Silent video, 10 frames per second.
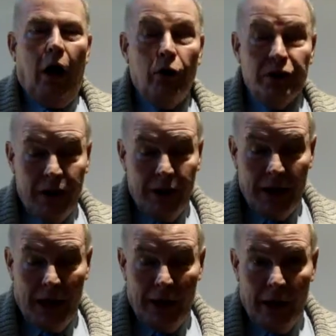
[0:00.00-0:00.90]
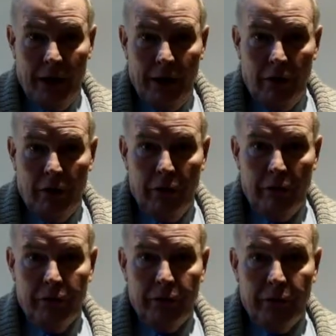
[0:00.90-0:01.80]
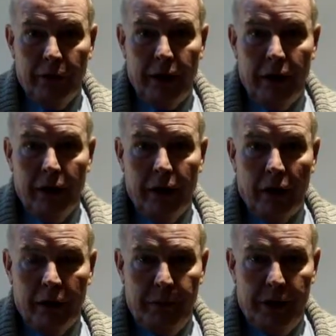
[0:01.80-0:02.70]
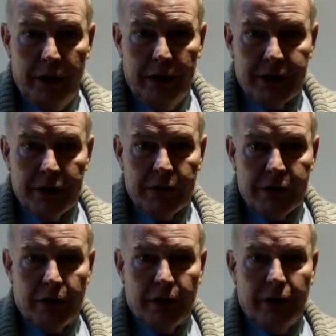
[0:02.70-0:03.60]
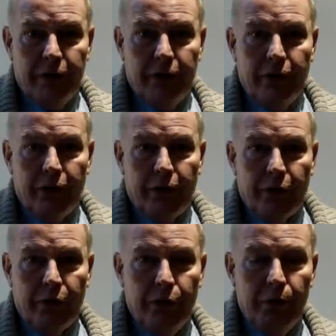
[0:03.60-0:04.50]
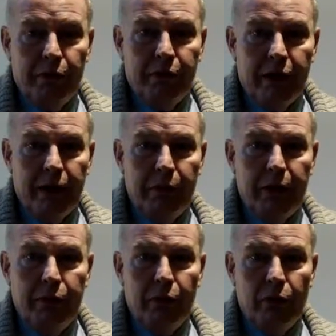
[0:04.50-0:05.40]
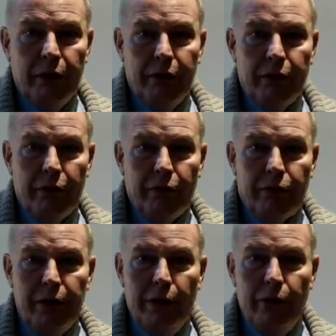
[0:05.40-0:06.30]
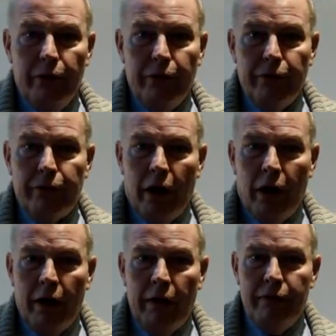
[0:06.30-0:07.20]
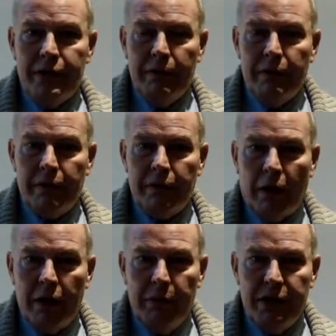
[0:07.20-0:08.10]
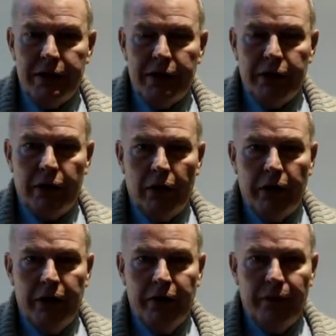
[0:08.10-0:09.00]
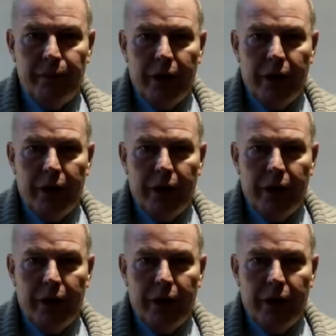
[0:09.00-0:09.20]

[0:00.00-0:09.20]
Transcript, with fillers: halting the decline of the honeybee in central Scotland through providing people with free loan of hives and honeybee starter colonies,